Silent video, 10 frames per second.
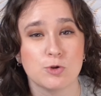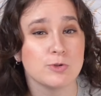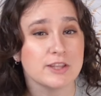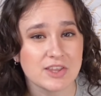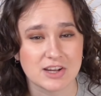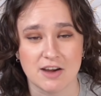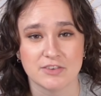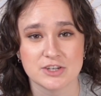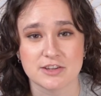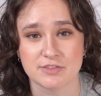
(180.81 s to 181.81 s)
only the
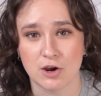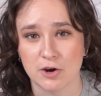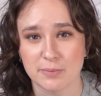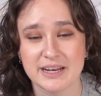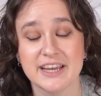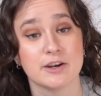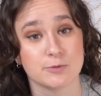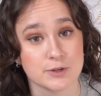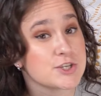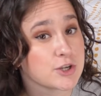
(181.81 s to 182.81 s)
covers of the Harmony and
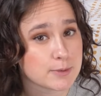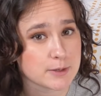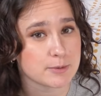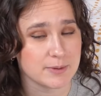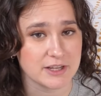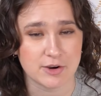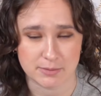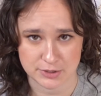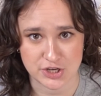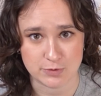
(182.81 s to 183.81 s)
original Purple Pillow are
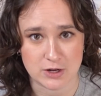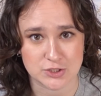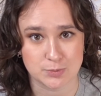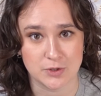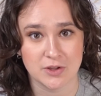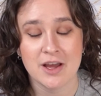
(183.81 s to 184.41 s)
machine washable.